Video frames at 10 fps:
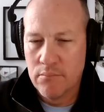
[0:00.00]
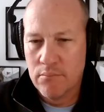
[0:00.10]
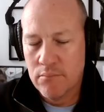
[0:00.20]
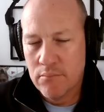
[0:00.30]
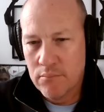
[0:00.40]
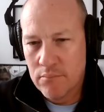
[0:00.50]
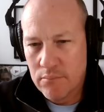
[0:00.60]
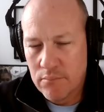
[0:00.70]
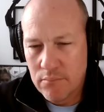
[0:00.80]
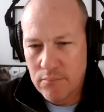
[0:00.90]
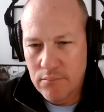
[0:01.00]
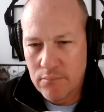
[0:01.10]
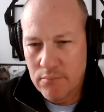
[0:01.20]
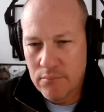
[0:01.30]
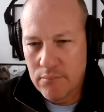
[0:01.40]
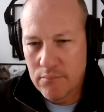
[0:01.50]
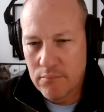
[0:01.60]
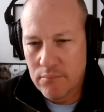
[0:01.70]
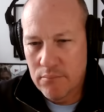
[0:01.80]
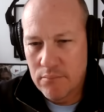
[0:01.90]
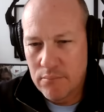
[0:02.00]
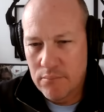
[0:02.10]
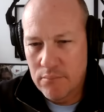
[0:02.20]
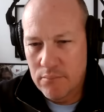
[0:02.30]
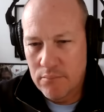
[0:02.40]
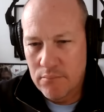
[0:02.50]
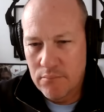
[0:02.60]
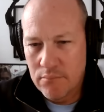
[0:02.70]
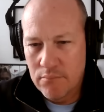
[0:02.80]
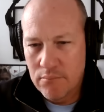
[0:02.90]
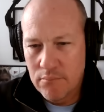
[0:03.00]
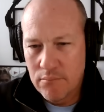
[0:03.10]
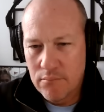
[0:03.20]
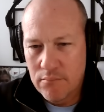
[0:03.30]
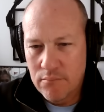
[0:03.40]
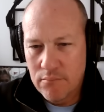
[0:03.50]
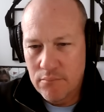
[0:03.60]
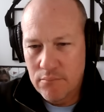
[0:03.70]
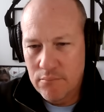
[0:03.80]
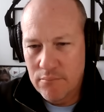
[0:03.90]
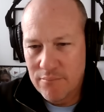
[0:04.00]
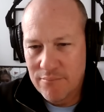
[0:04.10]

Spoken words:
(silent)